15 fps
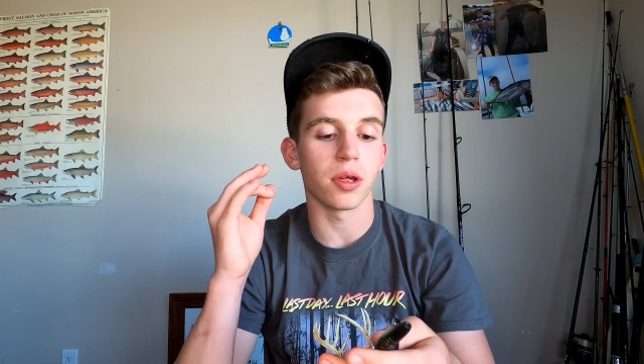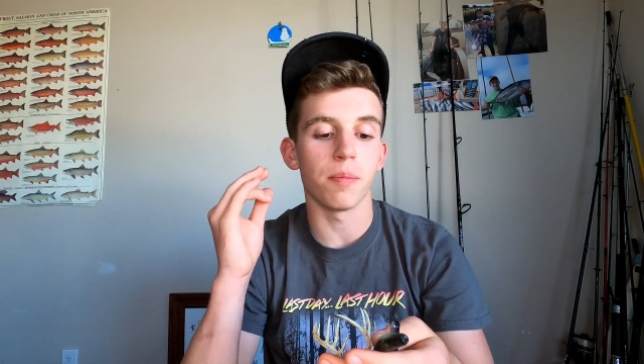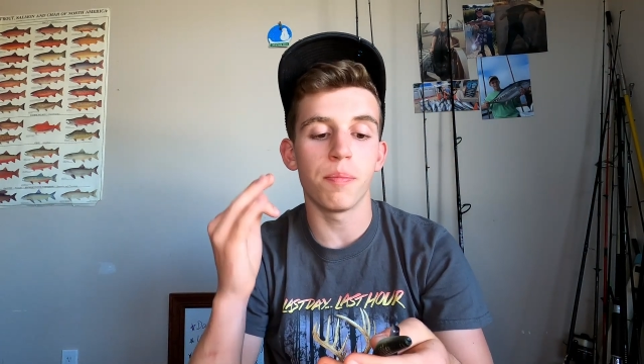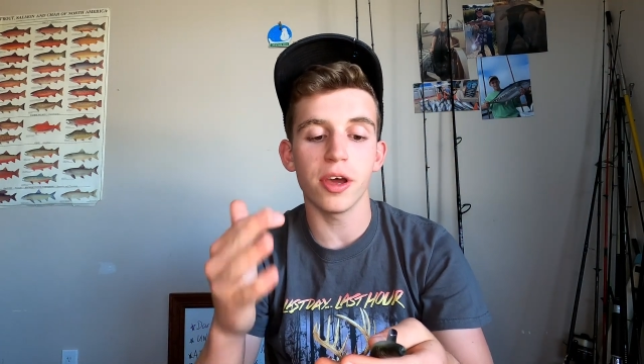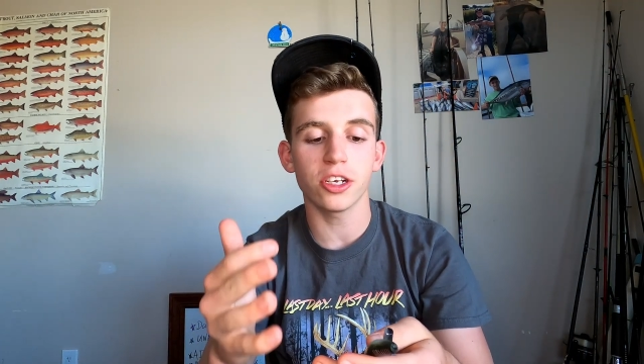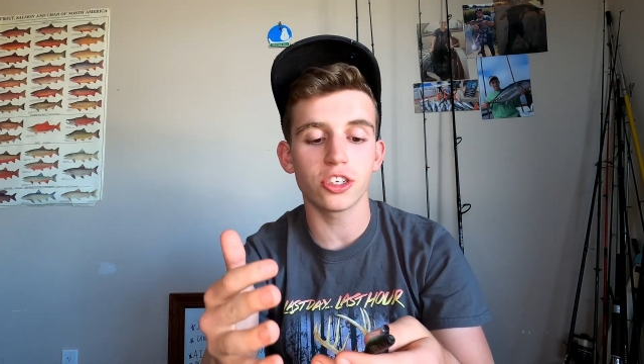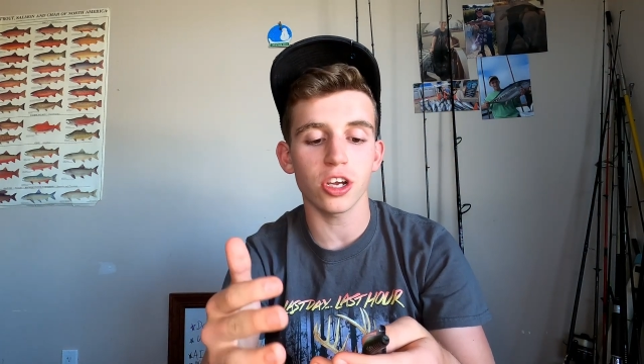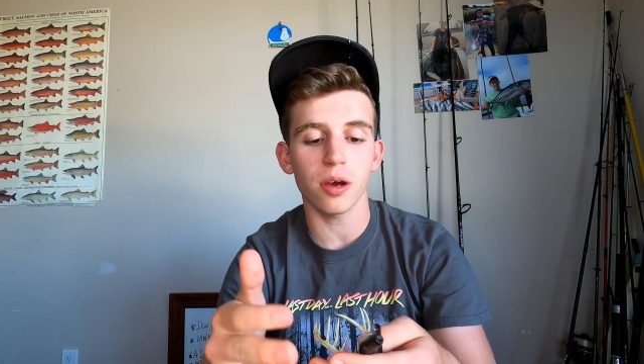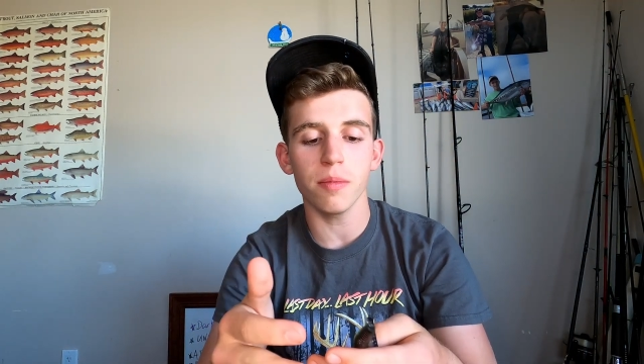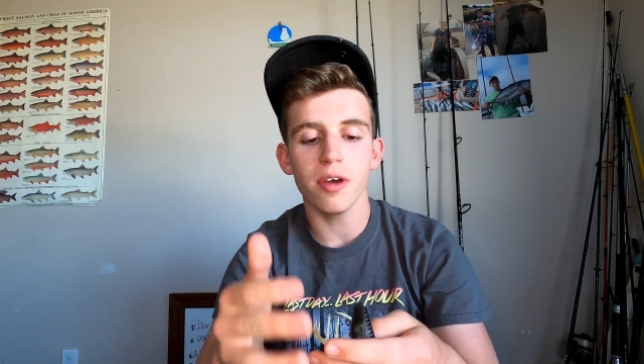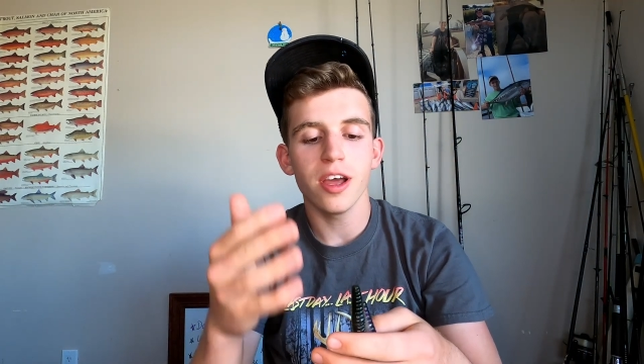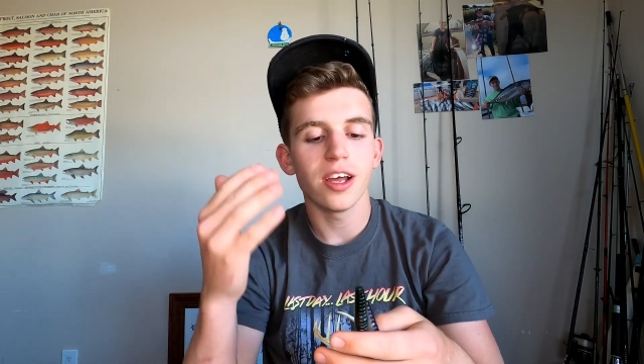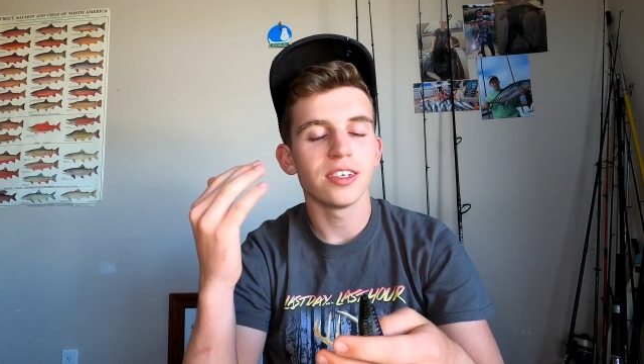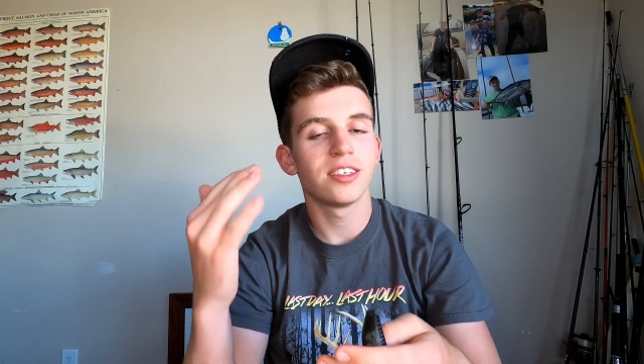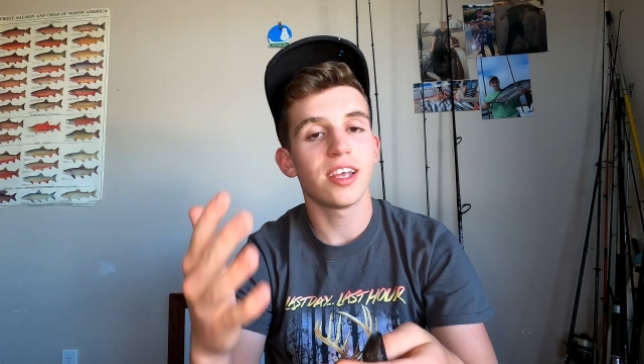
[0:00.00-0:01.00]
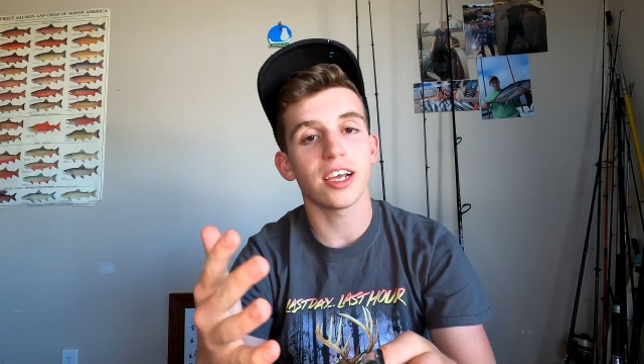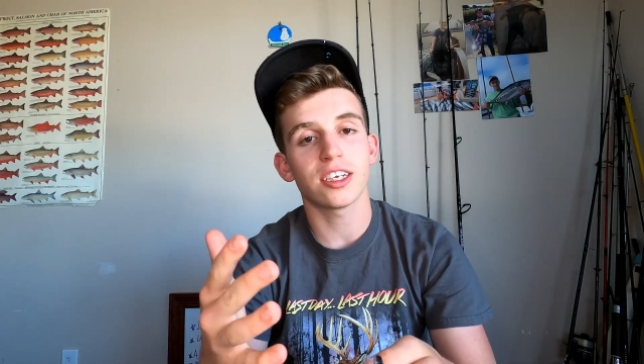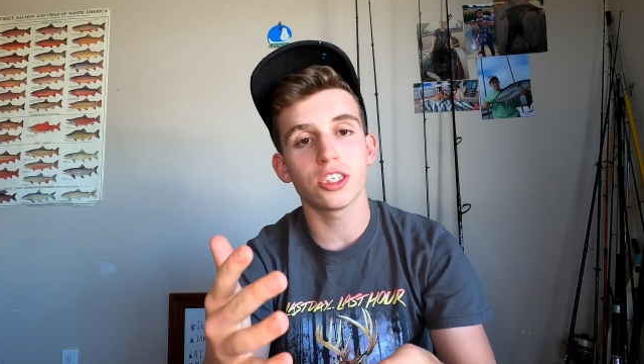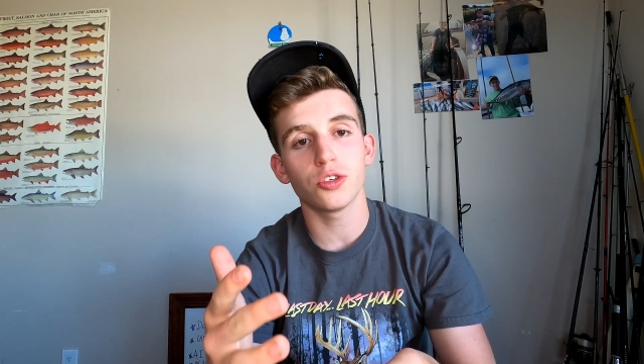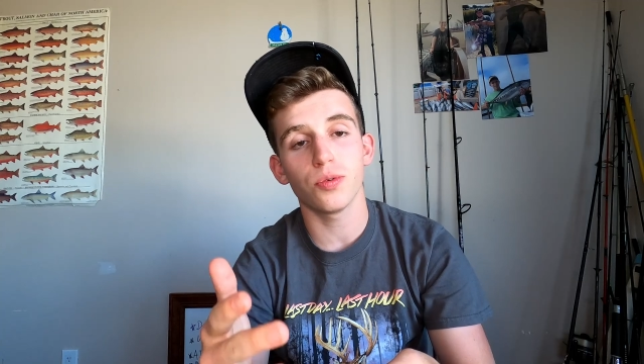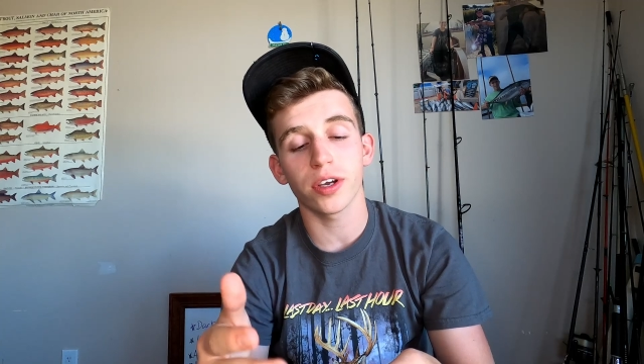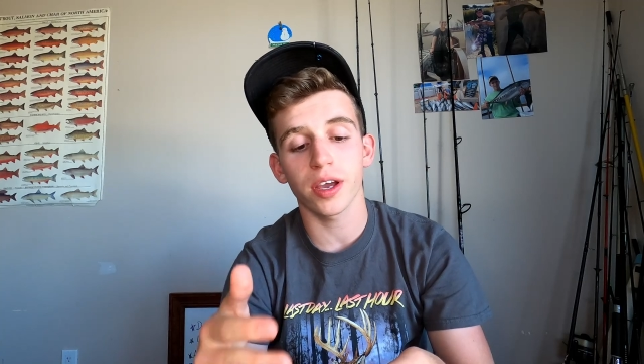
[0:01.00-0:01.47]
You can pitch them,
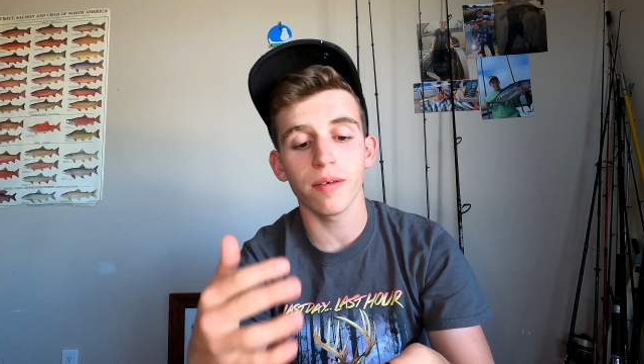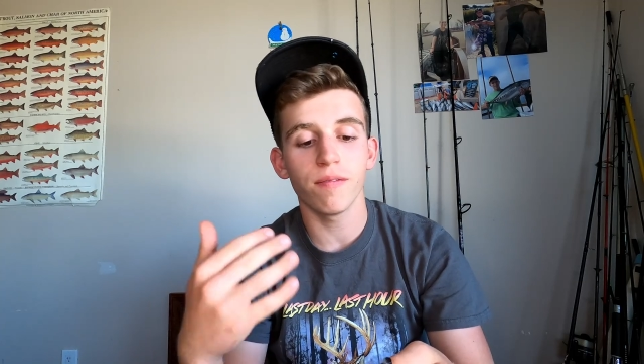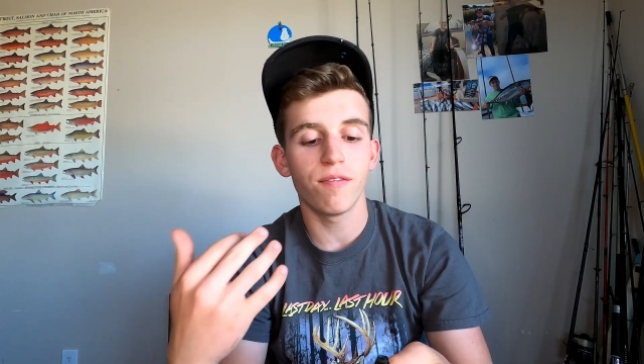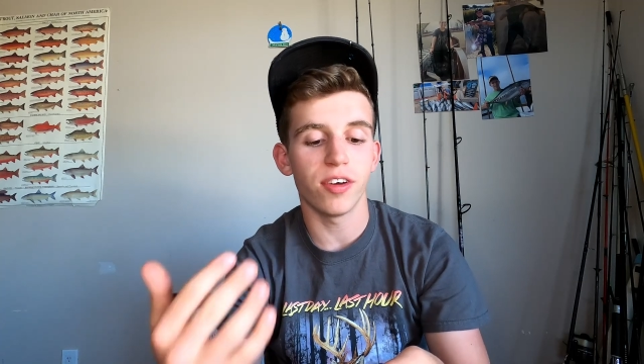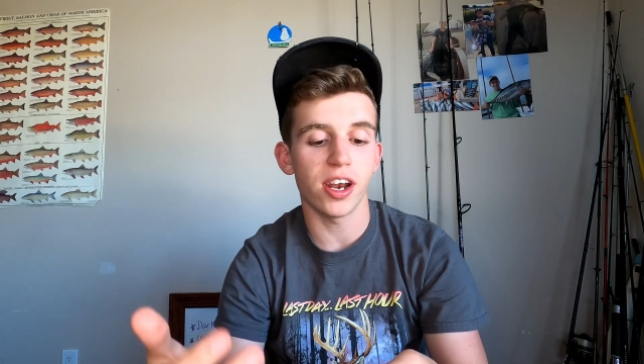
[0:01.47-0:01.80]
Texas rig them,